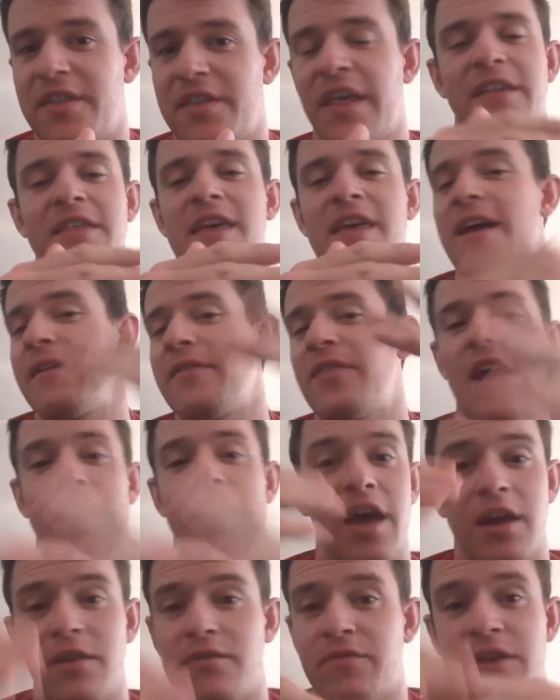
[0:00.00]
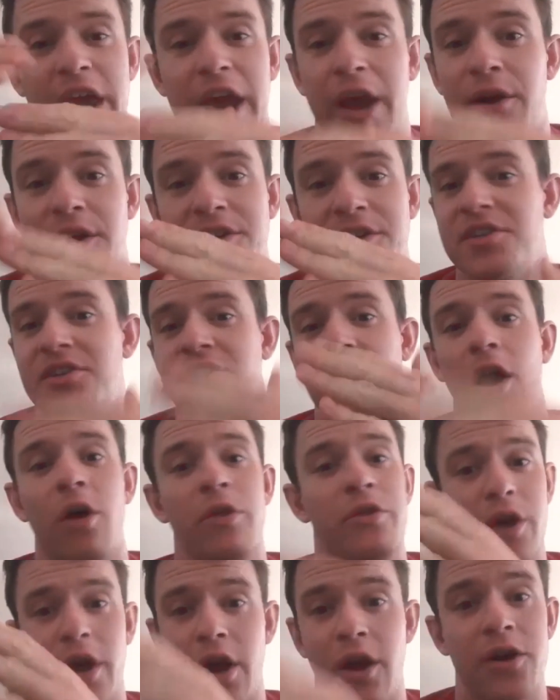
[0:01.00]
and like that that yeah. kind of carries into
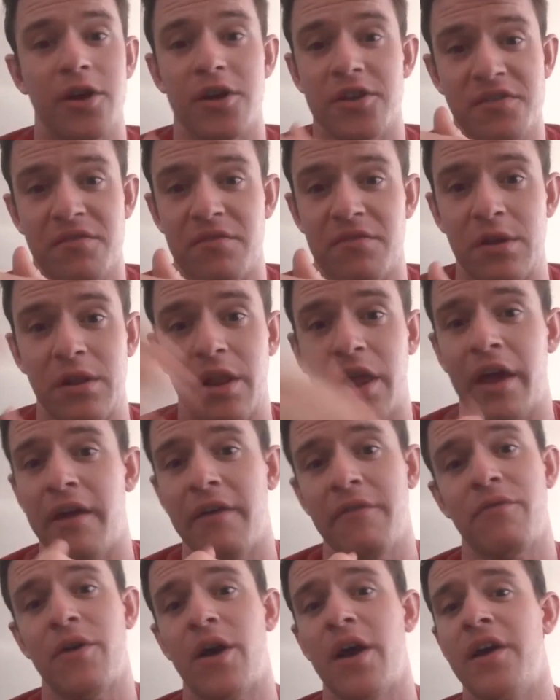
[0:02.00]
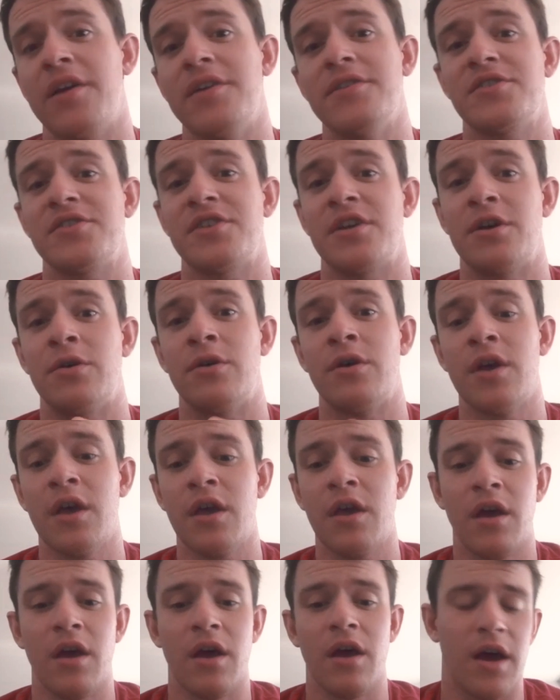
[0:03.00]
other areas of their life right so
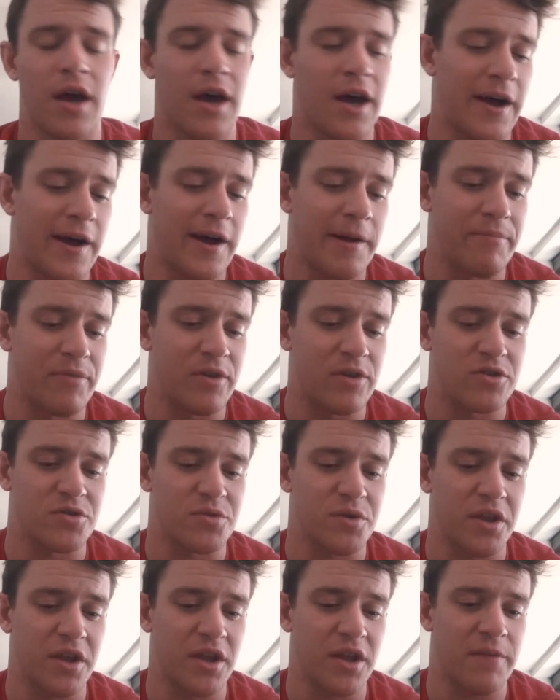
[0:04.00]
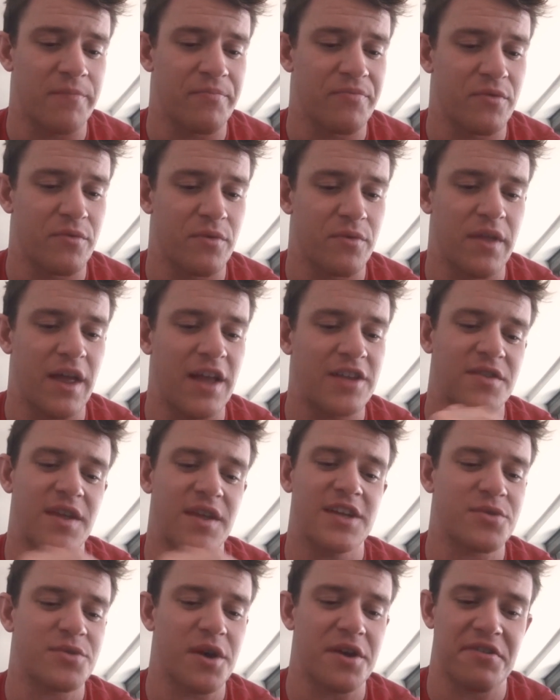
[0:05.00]
um, there's really that,
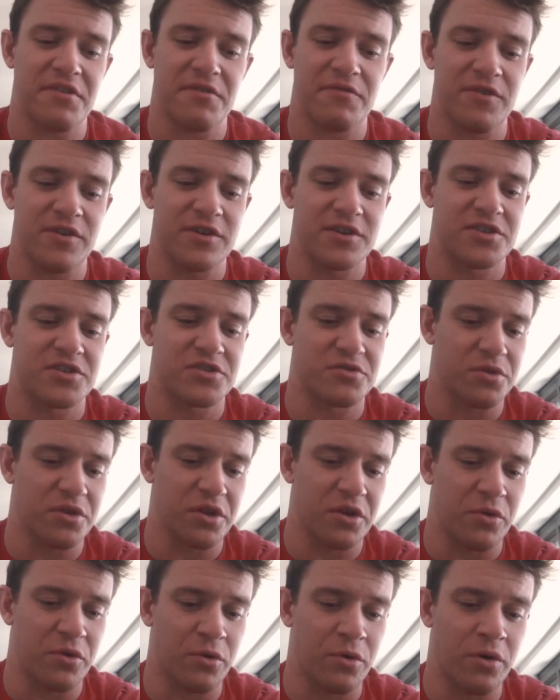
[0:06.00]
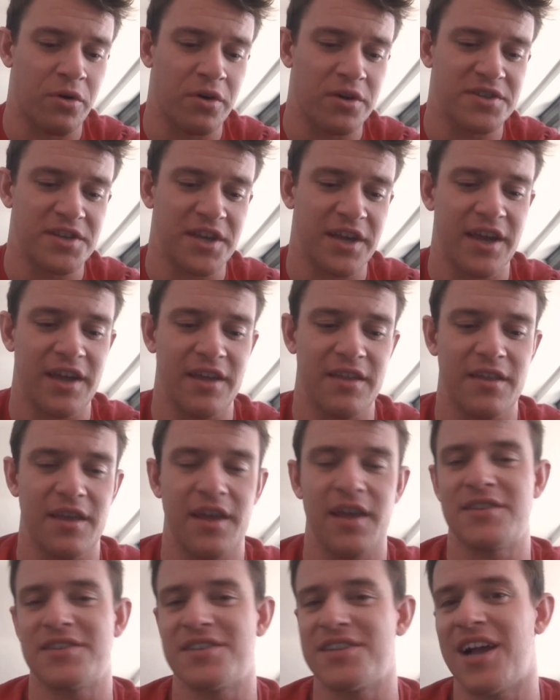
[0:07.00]
that's why i think fitness is really cool it's like it,
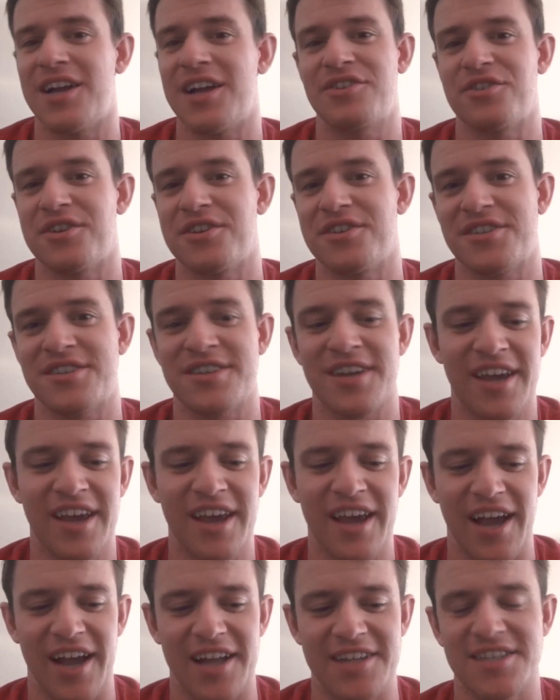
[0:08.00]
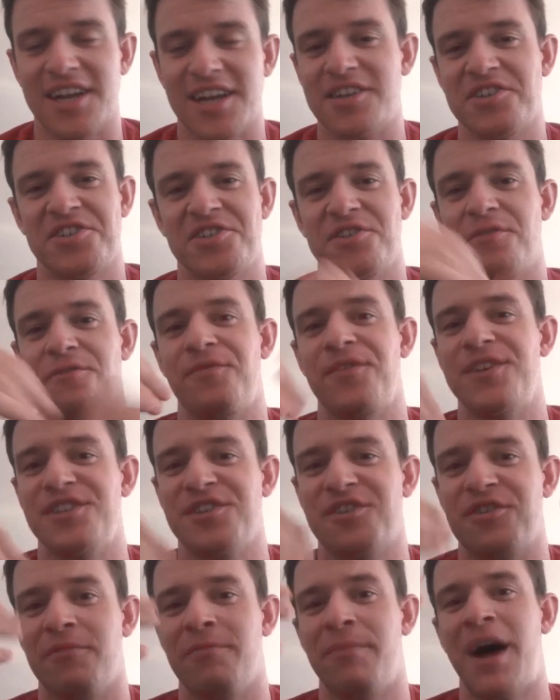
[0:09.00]
it's not just it's not just your
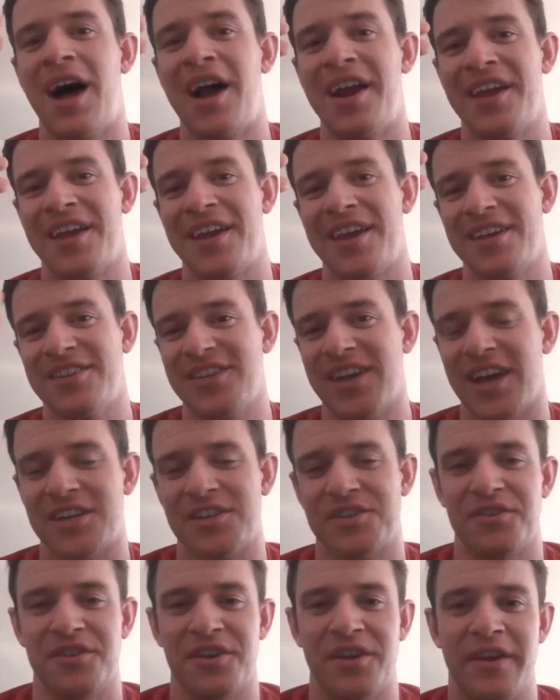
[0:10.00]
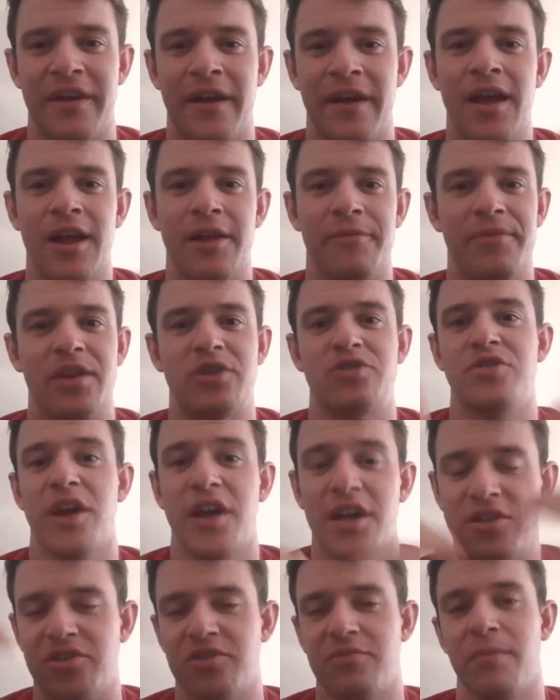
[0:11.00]
physical body it's actually it
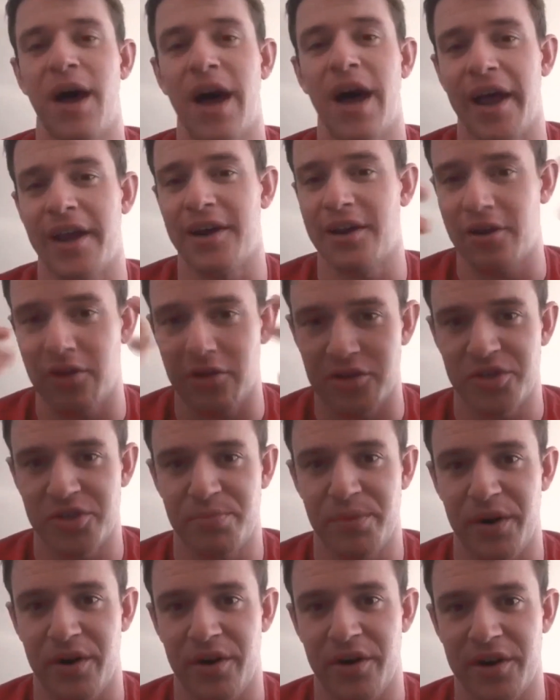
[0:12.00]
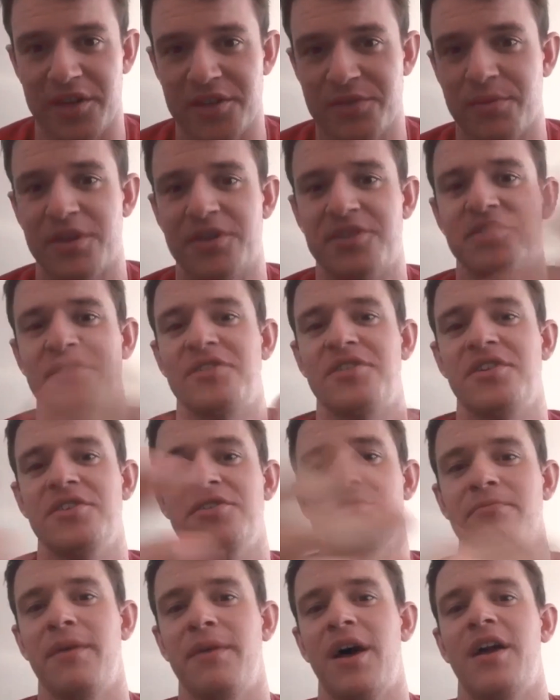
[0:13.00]
trains your mind and your spirit as much as it
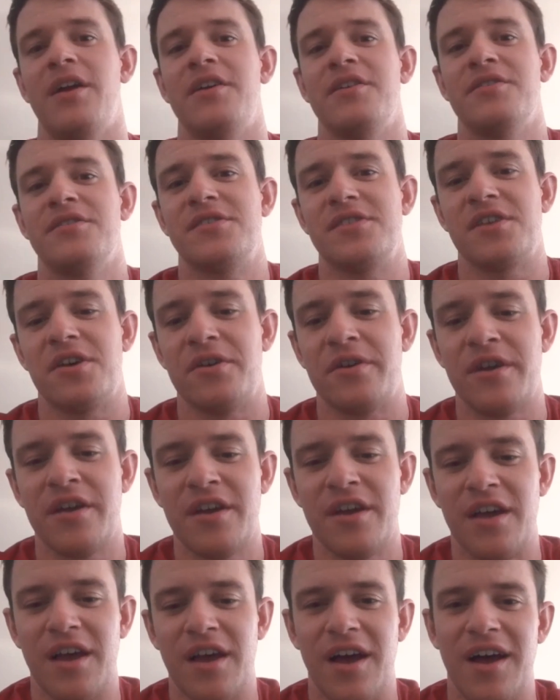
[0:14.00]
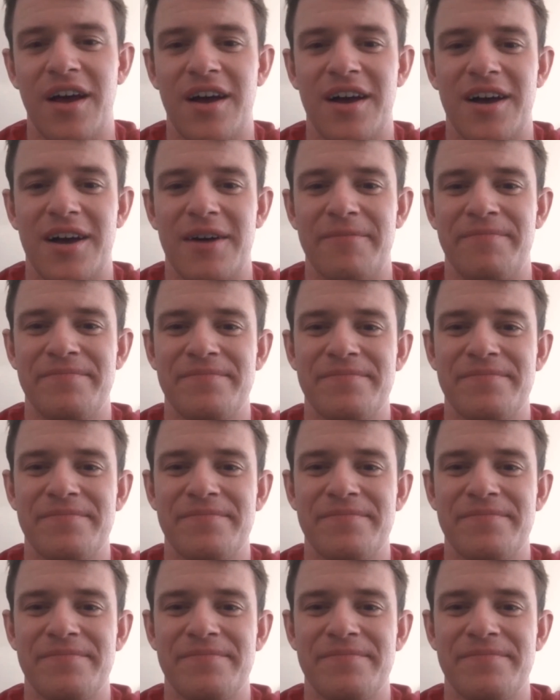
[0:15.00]
does your body so um,